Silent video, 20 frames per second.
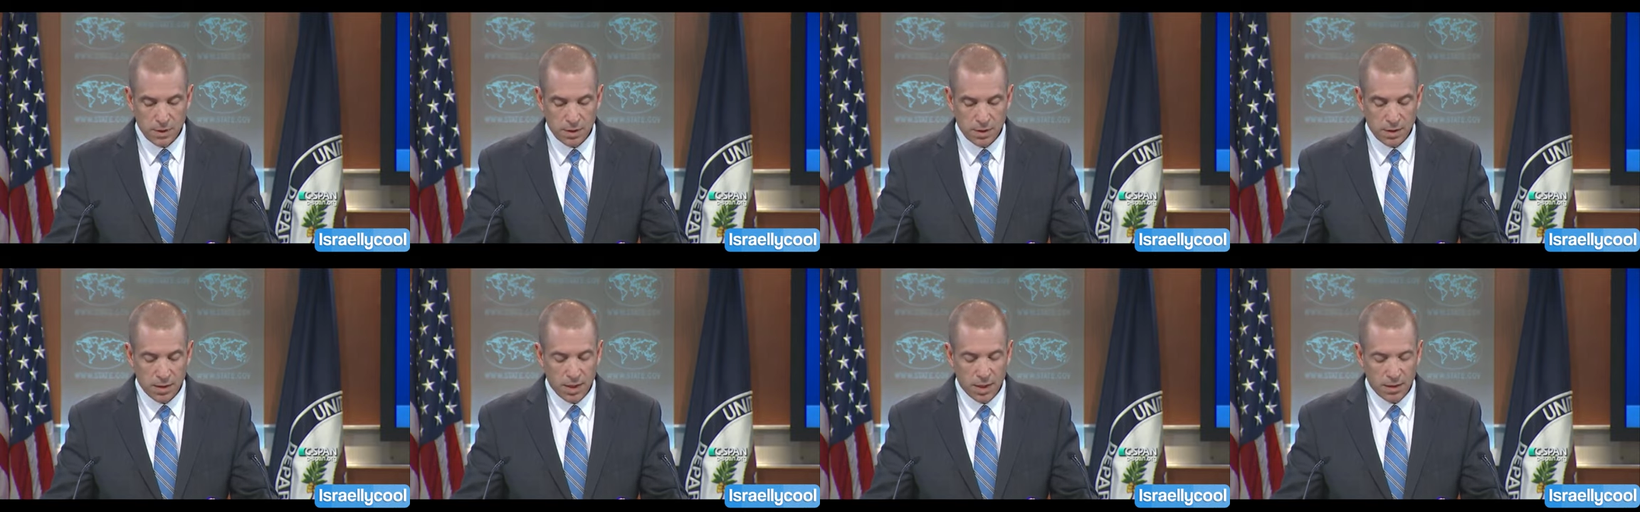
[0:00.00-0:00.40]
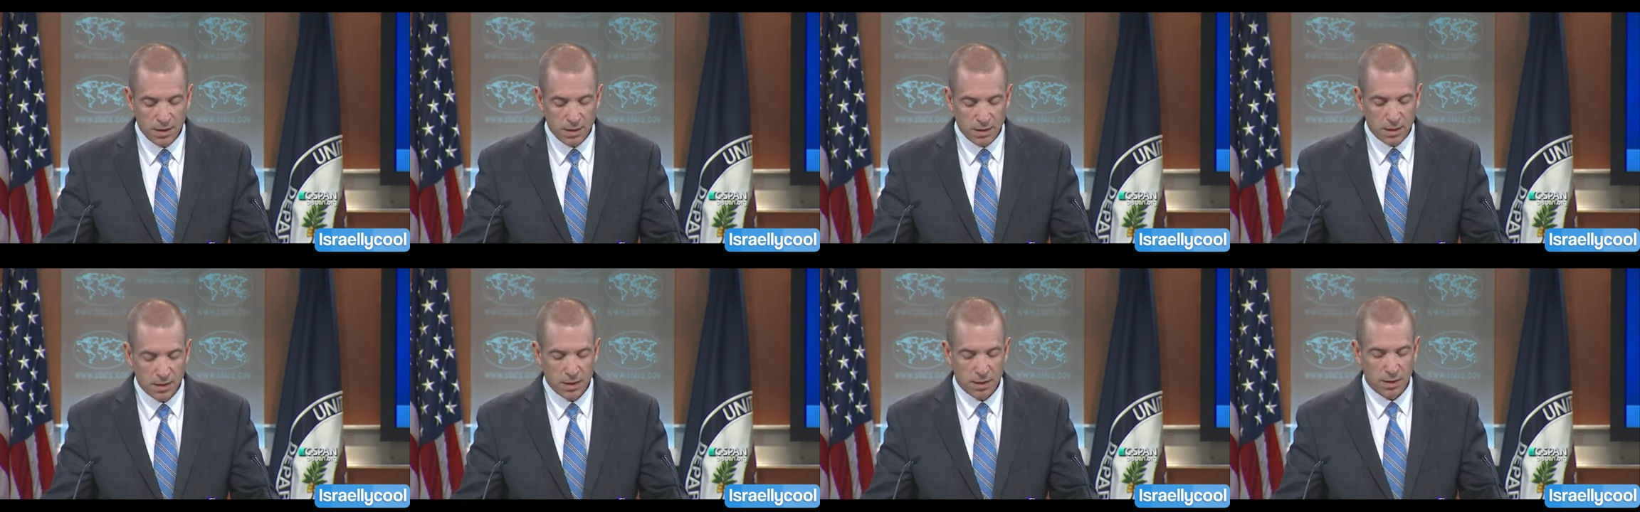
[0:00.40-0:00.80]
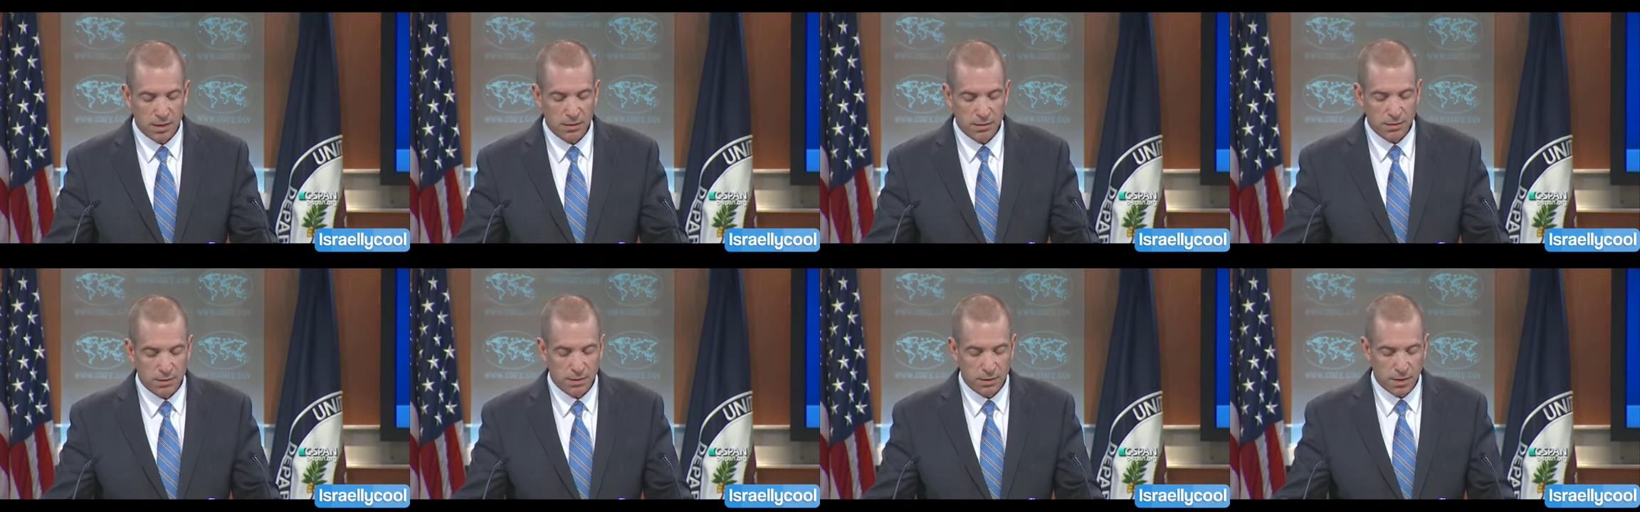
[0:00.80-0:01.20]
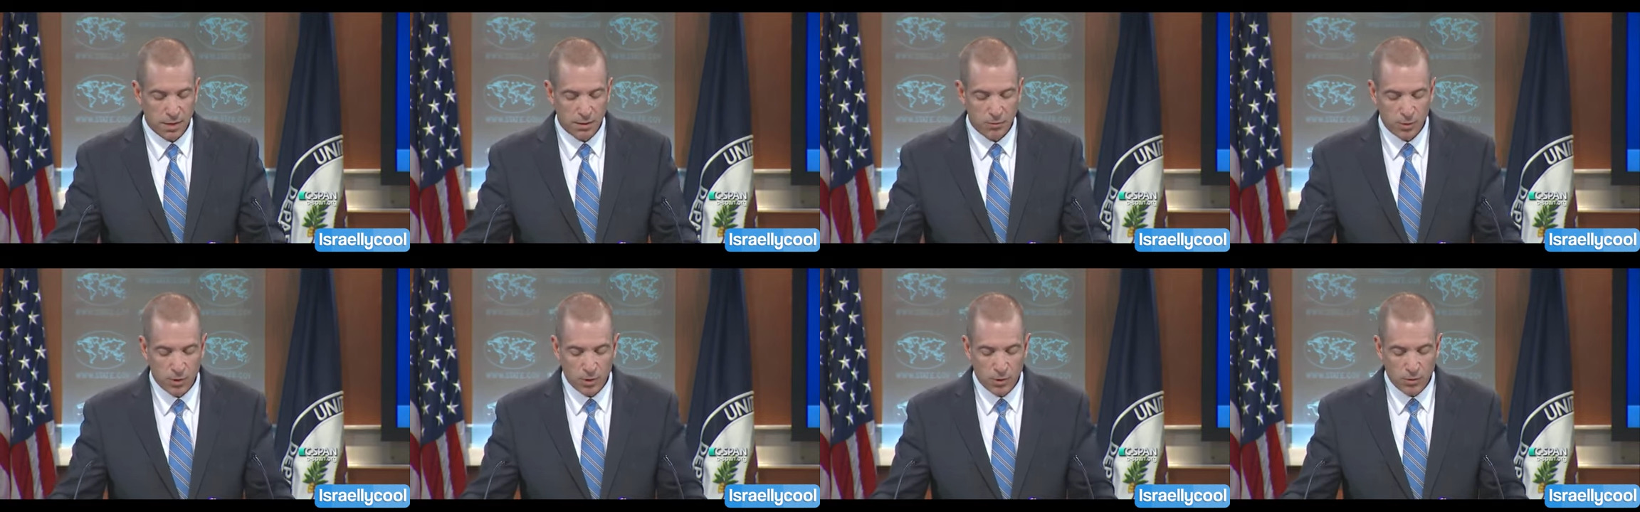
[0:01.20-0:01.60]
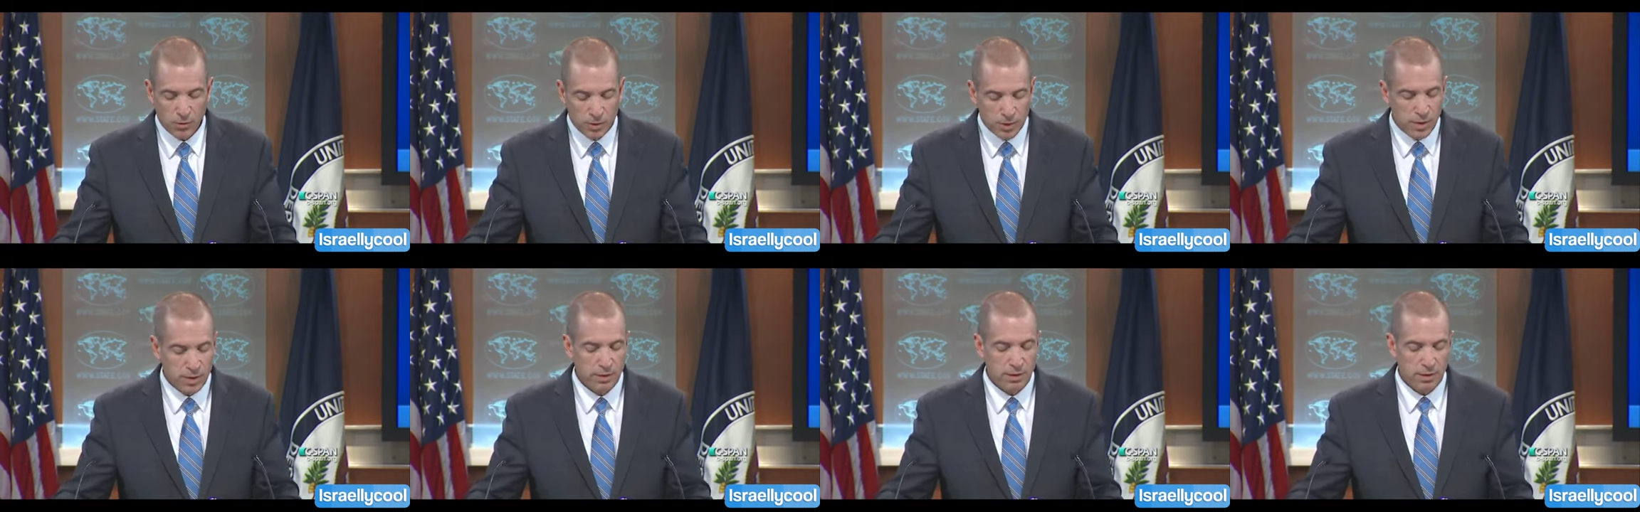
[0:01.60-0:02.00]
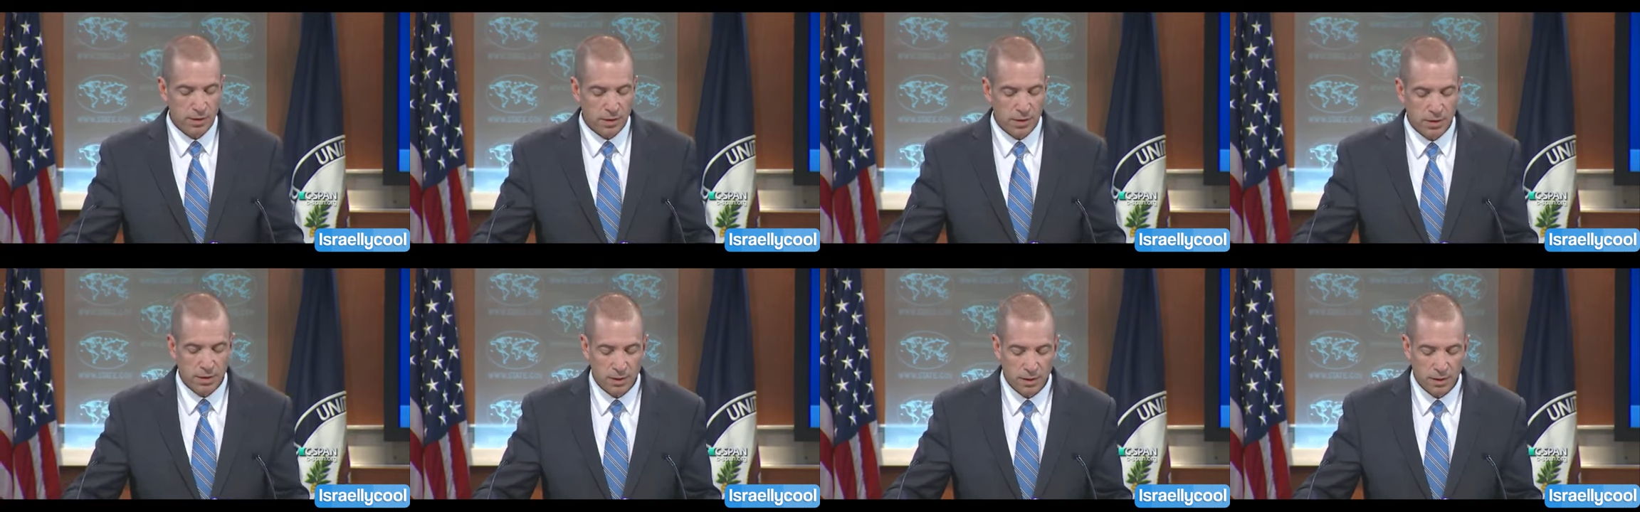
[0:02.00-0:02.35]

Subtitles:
Again, I would only